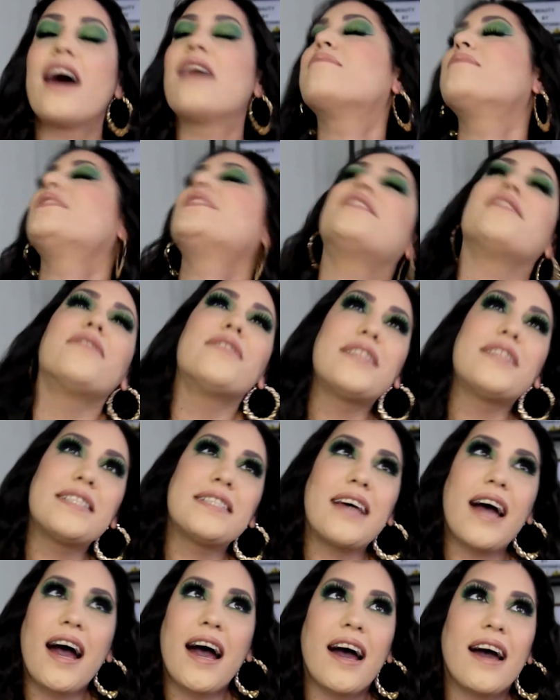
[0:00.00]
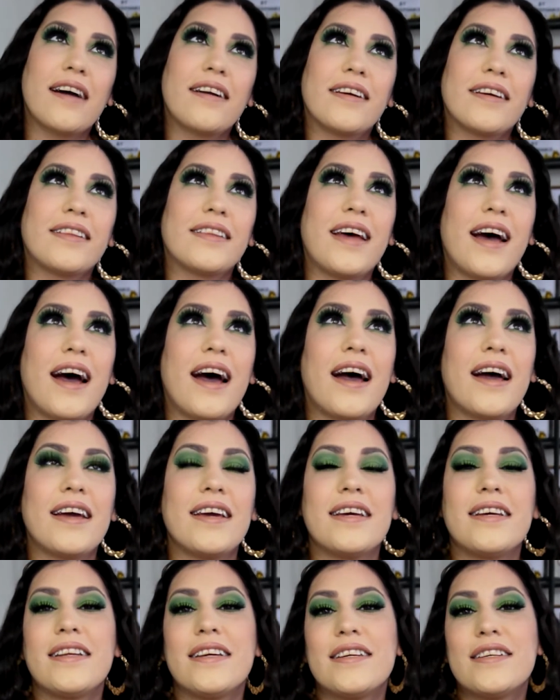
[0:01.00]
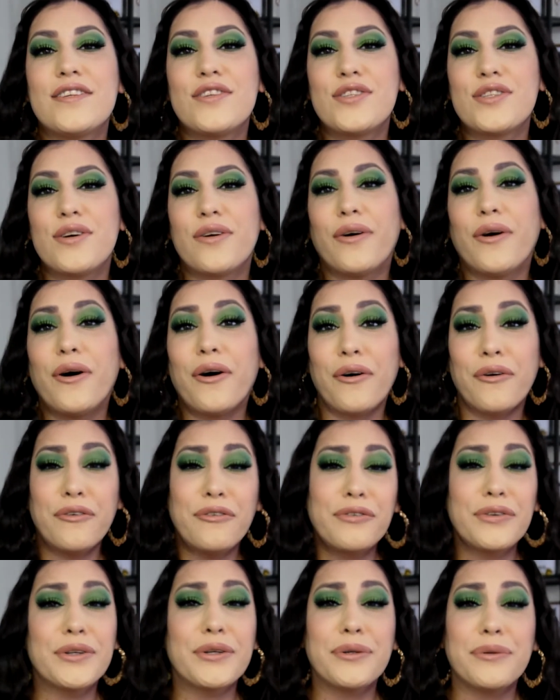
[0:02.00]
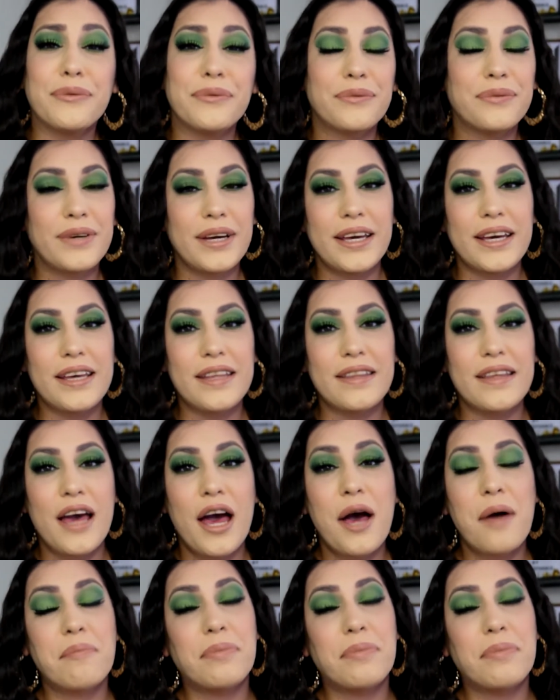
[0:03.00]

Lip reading: I'm so sad that it is over with,